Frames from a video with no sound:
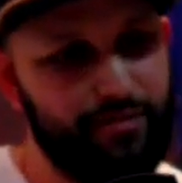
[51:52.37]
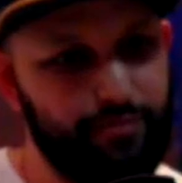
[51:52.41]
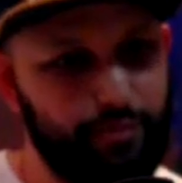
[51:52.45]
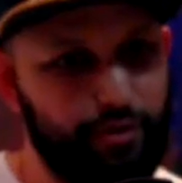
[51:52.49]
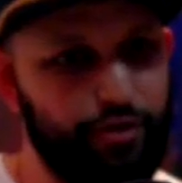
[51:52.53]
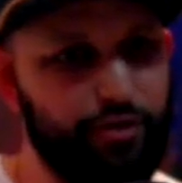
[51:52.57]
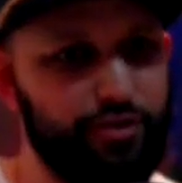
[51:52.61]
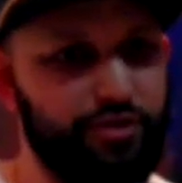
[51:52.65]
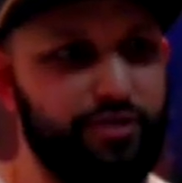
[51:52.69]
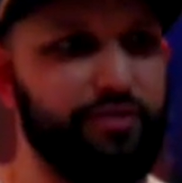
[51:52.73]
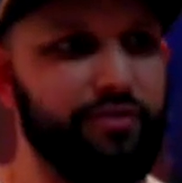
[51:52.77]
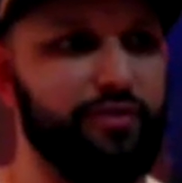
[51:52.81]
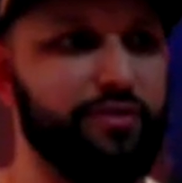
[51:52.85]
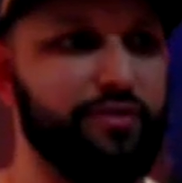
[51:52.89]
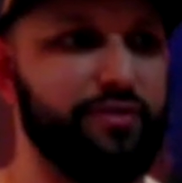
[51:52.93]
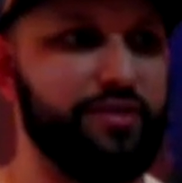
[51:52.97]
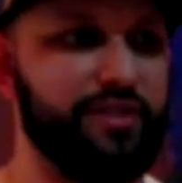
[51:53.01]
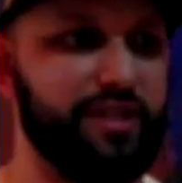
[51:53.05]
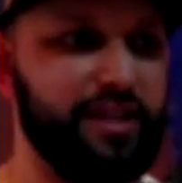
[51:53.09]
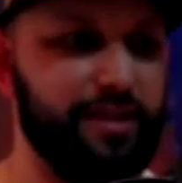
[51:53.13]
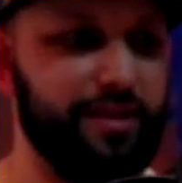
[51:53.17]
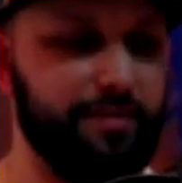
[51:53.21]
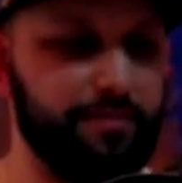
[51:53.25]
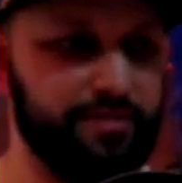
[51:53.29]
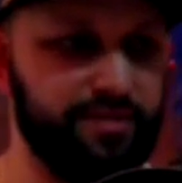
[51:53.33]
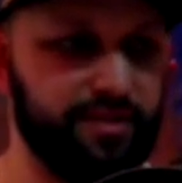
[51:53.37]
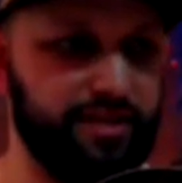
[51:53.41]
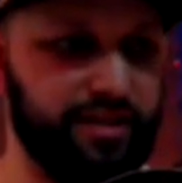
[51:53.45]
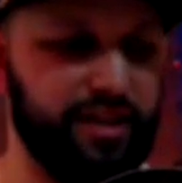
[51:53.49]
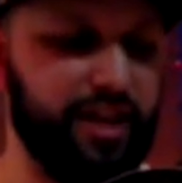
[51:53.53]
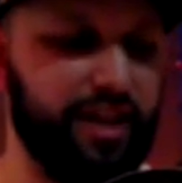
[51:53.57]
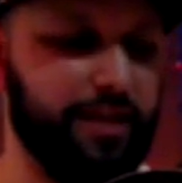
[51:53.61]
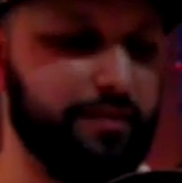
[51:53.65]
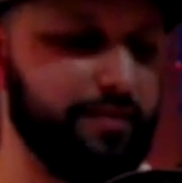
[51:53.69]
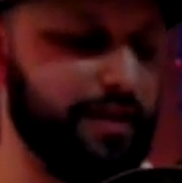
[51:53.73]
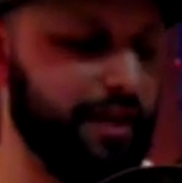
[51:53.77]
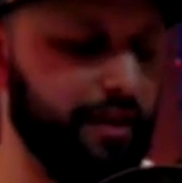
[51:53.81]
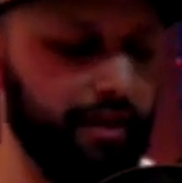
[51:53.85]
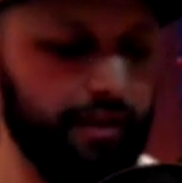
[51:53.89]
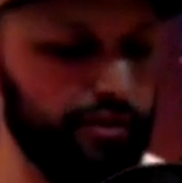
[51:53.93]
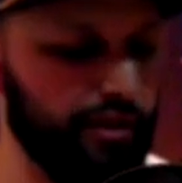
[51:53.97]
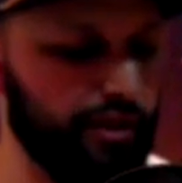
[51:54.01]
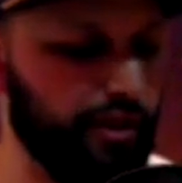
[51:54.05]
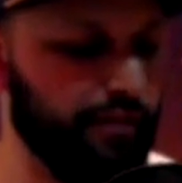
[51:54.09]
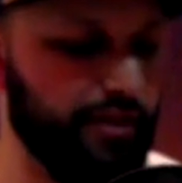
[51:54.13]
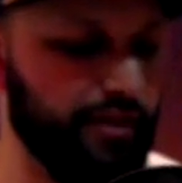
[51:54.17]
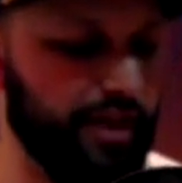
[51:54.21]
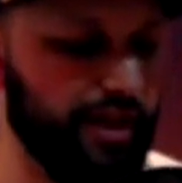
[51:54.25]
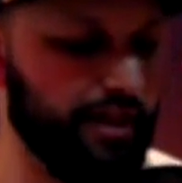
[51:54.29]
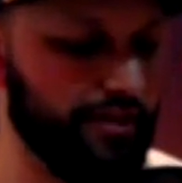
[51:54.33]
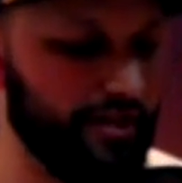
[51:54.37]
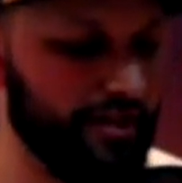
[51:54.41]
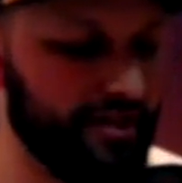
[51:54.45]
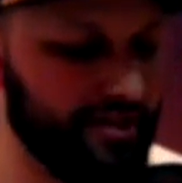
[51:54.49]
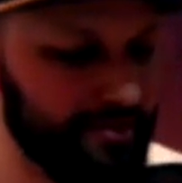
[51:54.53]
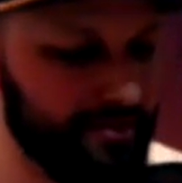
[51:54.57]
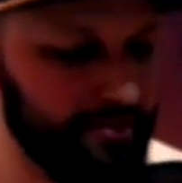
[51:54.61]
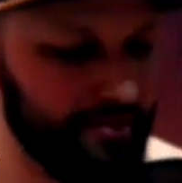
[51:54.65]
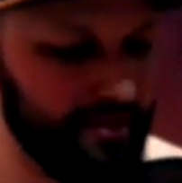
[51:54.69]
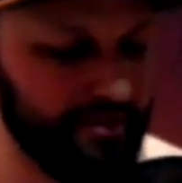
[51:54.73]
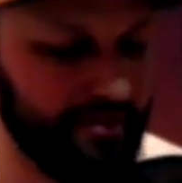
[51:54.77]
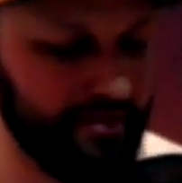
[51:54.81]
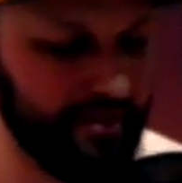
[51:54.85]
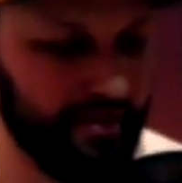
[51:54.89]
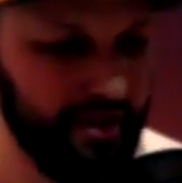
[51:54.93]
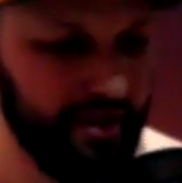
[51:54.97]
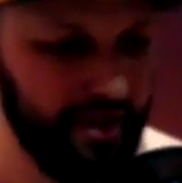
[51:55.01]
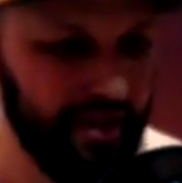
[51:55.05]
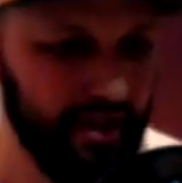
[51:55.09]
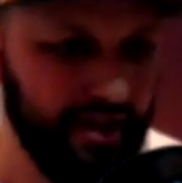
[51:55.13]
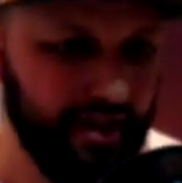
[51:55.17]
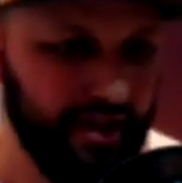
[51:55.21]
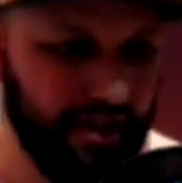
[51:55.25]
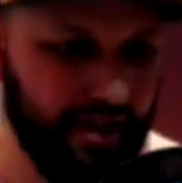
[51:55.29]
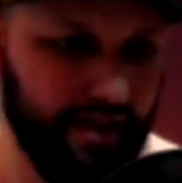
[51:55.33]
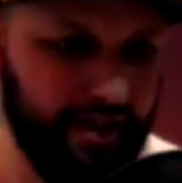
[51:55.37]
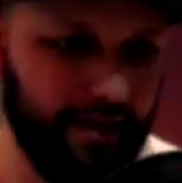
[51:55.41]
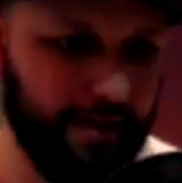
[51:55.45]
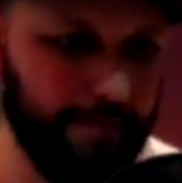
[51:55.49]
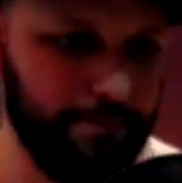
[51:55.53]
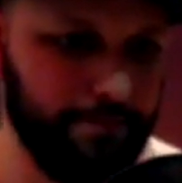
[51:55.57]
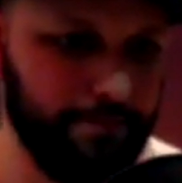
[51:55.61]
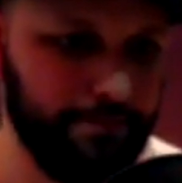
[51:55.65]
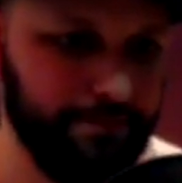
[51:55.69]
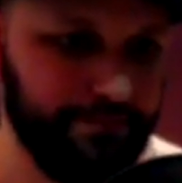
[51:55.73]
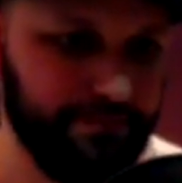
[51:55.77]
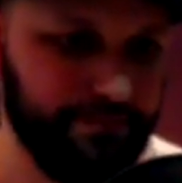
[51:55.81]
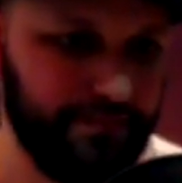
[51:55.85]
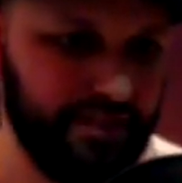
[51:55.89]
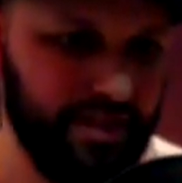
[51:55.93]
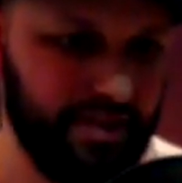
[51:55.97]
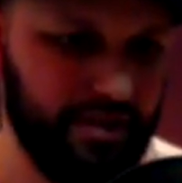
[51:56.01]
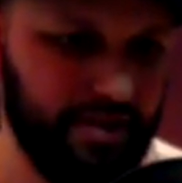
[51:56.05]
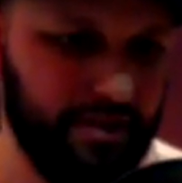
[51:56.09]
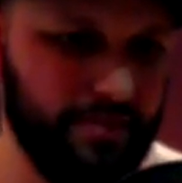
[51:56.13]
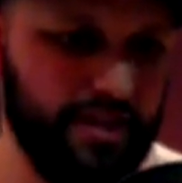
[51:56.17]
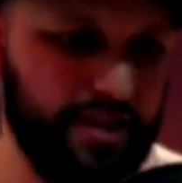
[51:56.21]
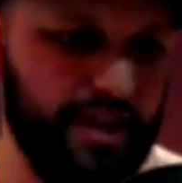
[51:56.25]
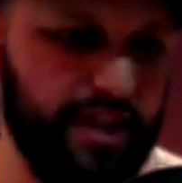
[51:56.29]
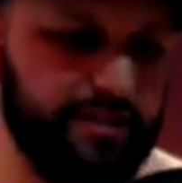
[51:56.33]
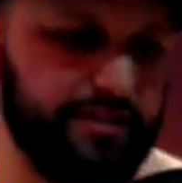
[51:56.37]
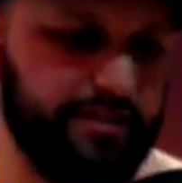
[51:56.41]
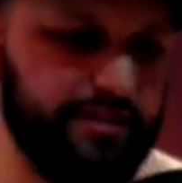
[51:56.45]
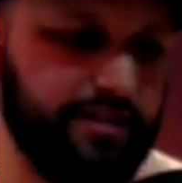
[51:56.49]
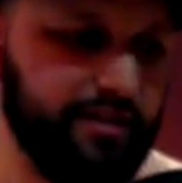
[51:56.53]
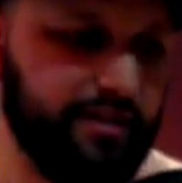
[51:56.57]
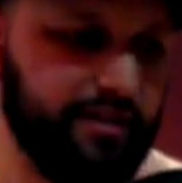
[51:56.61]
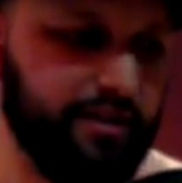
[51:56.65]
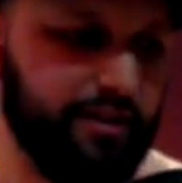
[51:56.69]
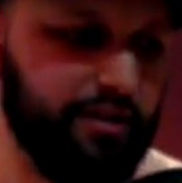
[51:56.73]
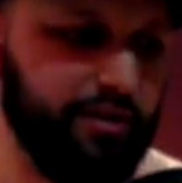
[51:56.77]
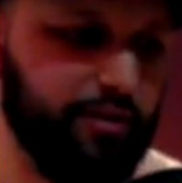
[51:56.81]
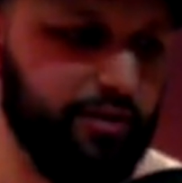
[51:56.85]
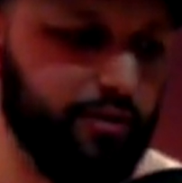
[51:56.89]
version of those teams in games. I love that. I think it's amazing. Let me ask,